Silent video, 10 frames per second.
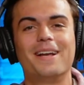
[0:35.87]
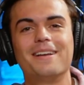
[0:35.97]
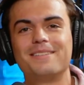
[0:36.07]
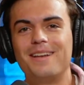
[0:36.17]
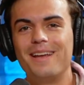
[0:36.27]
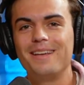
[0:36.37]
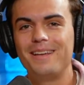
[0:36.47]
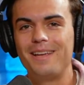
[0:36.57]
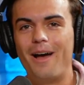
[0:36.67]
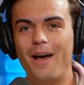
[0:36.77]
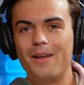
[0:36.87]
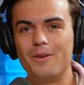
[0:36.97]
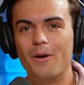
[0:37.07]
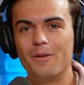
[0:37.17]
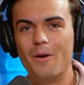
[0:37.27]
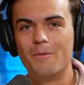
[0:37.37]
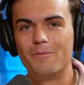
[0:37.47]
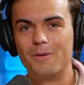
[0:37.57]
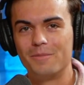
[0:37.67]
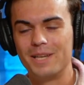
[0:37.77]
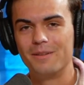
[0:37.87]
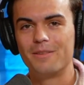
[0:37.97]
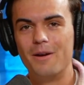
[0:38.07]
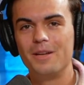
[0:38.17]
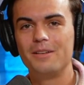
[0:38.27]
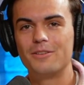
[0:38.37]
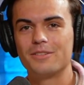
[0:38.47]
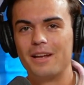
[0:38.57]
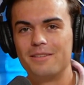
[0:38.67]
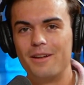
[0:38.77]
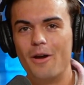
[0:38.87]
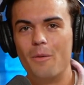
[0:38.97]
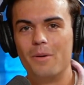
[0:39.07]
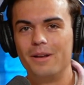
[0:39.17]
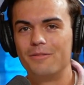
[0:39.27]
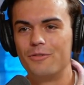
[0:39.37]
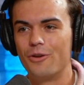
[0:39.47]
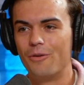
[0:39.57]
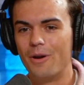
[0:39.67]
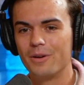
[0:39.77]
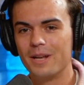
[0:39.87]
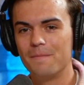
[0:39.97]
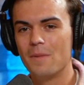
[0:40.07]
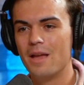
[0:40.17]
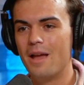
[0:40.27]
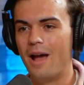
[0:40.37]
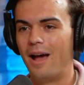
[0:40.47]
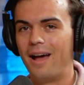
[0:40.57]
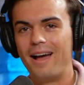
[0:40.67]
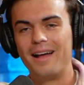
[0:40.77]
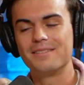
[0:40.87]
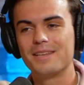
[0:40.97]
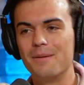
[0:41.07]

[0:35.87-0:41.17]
My guest today, uh, you all know him from Kill Tony, just got done opening for Joe Rogan, uh, Hans